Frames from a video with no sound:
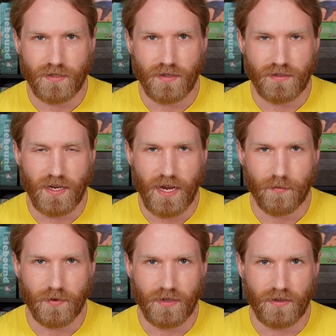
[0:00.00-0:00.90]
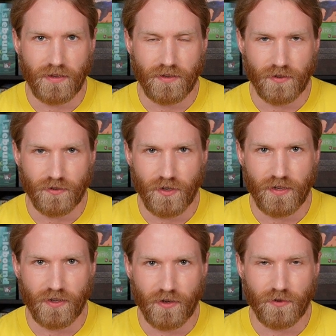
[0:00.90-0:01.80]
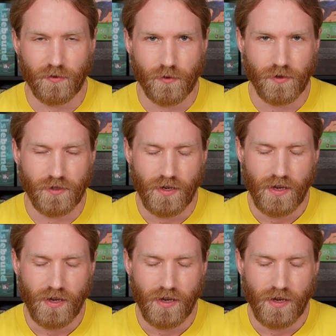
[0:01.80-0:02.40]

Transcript: that's happening that you're trying to go towards.